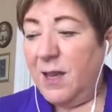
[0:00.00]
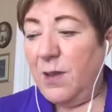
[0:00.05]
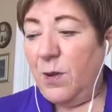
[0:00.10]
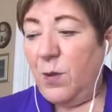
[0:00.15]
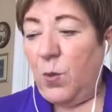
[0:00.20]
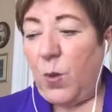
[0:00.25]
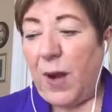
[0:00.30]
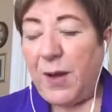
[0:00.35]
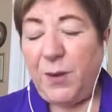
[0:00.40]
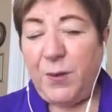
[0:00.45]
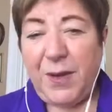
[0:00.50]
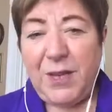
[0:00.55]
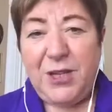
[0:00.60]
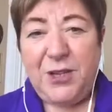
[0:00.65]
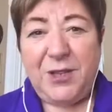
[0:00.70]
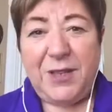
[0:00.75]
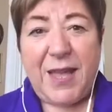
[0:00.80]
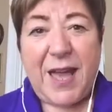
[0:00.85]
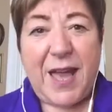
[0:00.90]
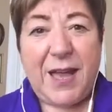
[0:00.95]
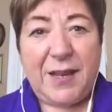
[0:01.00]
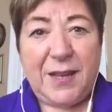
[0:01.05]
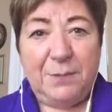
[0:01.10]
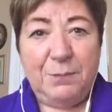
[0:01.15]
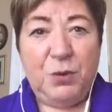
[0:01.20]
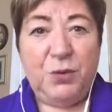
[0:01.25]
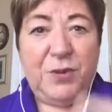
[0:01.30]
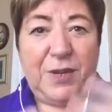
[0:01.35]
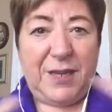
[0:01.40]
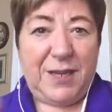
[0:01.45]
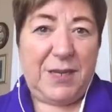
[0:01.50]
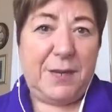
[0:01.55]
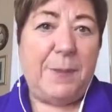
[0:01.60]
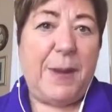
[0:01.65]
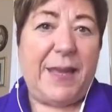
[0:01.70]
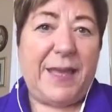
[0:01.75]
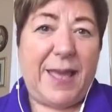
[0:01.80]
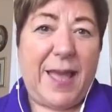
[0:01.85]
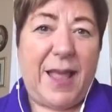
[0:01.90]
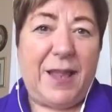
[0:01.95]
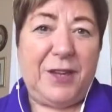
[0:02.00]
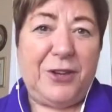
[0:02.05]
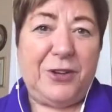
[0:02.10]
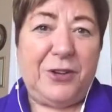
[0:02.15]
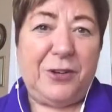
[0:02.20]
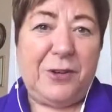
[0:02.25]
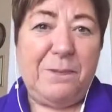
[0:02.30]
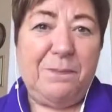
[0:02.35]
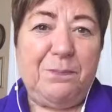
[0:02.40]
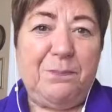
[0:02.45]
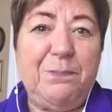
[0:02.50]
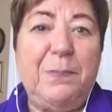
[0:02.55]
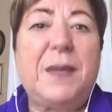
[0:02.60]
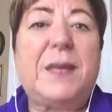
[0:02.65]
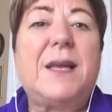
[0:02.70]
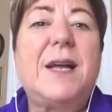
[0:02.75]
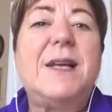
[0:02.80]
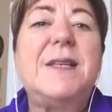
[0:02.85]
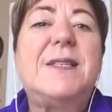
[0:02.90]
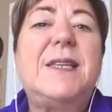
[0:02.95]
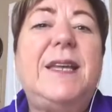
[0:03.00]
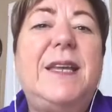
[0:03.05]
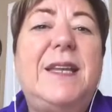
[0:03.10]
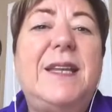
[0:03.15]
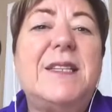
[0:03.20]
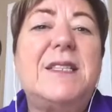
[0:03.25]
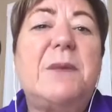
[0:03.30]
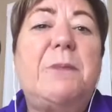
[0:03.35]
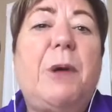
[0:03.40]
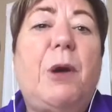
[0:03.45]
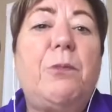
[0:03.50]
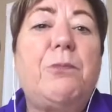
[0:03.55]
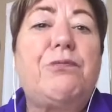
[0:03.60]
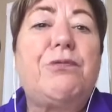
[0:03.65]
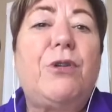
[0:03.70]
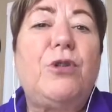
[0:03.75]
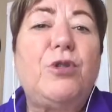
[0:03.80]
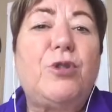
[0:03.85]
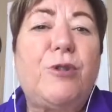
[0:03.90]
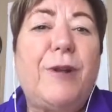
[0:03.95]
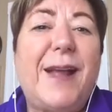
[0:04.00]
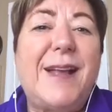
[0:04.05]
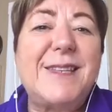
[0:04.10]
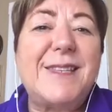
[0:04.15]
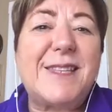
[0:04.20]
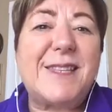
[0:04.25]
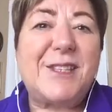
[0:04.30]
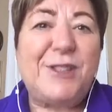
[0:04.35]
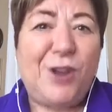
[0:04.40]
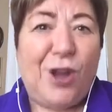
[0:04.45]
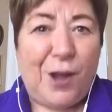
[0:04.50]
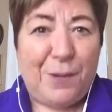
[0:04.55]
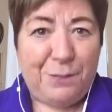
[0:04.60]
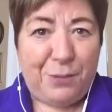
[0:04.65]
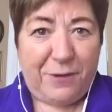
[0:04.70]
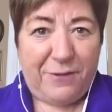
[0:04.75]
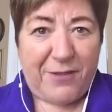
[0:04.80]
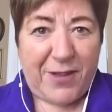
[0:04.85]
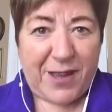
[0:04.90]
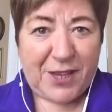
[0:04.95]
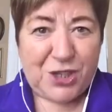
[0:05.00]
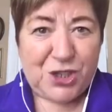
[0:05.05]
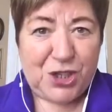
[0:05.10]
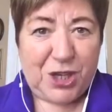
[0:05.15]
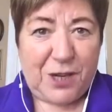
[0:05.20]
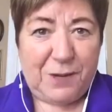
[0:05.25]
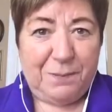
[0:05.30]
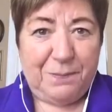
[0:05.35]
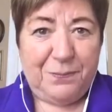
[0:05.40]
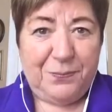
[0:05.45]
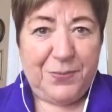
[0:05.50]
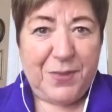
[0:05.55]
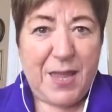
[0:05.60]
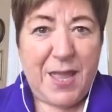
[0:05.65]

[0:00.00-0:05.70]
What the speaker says: Why do I do that and move it into my calendar? Because it is about progress, not perfection.